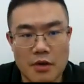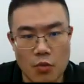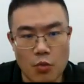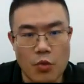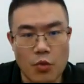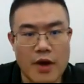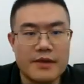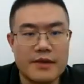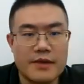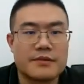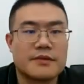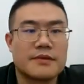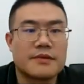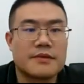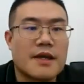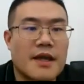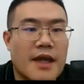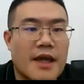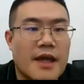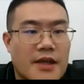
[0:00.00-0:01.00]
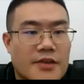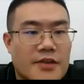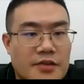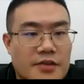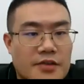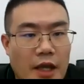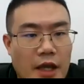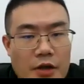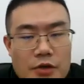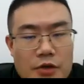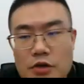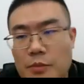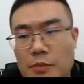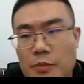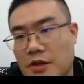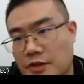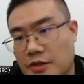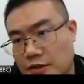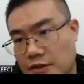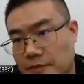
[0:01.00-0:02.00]
One is the
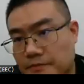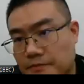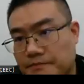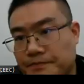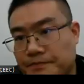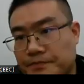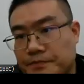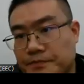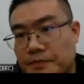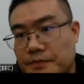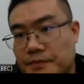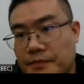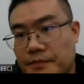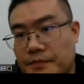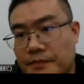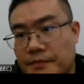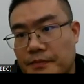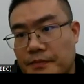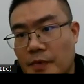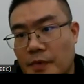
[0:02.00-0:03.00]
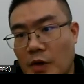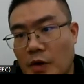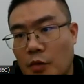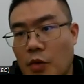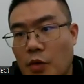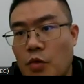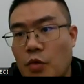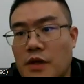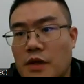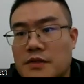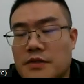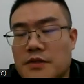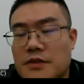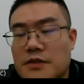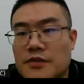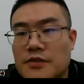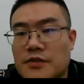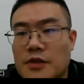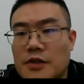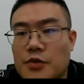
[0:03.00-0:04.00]
economics. We want
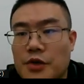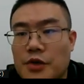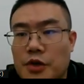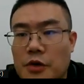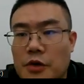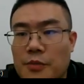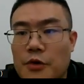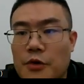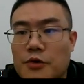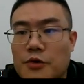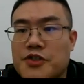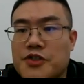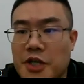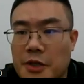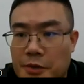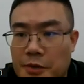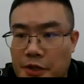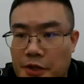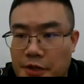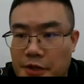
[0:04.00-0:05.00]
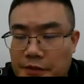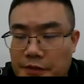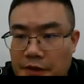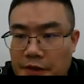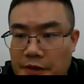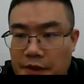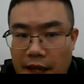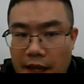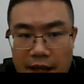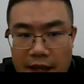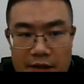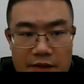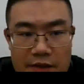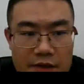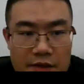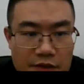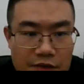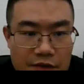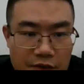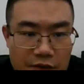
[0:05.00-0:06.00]
the renewable cheaper. And the
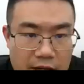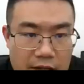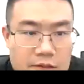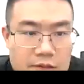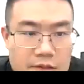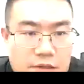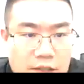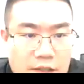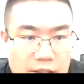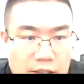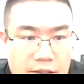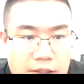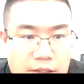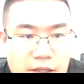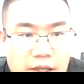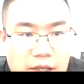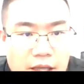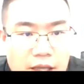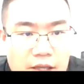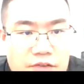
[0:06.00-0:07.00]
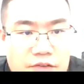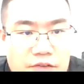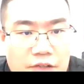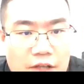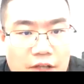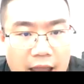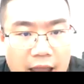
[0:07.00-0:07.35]
secondly, is the